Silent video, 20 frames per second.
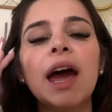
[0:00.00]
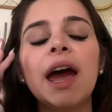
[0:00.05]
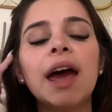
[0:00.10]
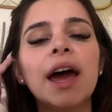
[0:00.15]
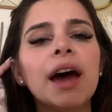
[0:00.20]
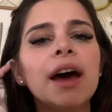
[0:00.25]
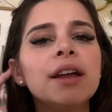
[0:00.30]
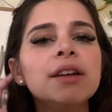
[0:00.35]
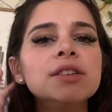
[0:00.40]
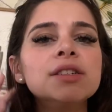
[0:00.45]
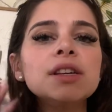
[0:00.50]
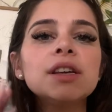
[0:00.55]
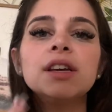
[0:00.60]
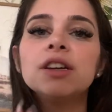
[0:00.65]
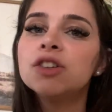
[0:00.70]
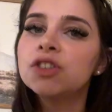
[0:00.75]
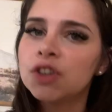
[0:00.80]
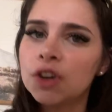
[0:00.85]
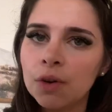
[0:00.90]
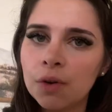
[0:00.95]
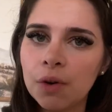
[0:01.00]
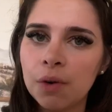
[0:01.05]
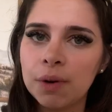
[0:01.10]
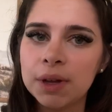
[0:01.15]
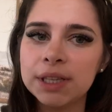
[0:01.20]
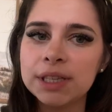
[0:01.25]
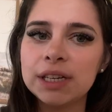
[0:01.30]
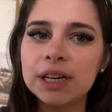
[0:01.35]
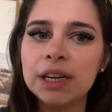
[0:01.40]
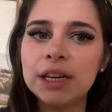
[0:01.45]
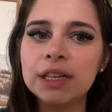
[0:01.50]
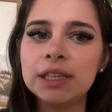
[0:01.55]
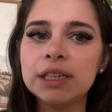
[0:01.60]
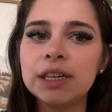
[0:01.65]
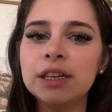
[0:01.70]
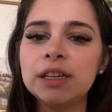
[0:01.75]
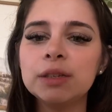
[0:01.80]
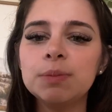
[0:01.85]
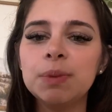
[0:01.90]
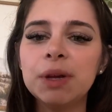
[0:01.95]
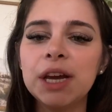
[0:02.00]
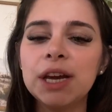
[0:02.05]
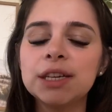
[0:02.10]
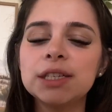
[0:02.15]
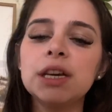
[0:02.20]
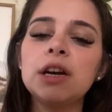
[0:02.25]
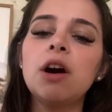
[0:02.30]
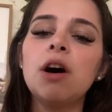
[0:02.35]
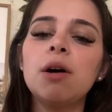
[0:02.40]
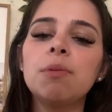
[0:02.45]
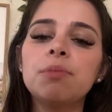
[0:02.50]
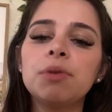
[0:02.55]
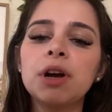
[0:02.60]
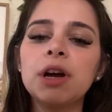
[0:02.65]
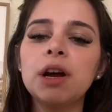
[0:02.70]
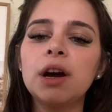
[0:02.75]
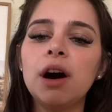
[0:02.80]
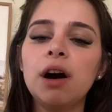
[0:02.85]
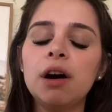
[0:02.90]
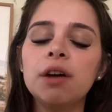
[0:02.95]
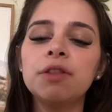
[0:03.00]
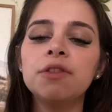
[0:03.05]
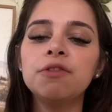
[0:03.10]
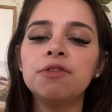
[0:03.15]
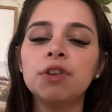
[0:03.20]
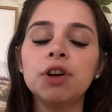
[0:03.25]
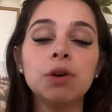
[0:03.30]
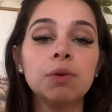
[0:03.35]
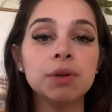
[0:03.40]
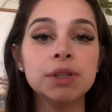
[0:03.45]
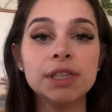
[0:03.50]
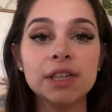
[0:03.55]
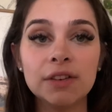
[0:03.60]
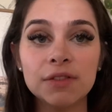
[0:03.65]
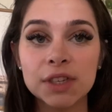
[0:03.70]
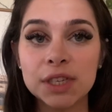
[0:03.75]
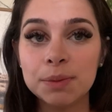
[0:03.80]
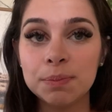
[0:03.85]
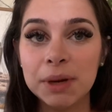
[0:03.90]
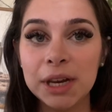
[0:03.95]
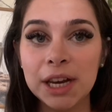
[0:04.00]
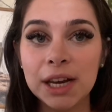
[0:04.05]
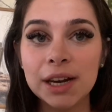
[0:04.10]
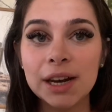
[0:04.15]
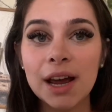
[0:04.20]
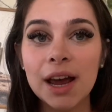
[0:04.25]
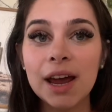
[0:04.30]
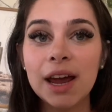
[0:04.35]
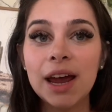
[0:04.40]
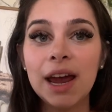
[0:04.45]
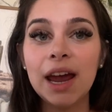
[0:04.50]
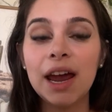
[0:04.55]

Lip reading: And it is no coincidence. It is because I operate on the frequency of speed.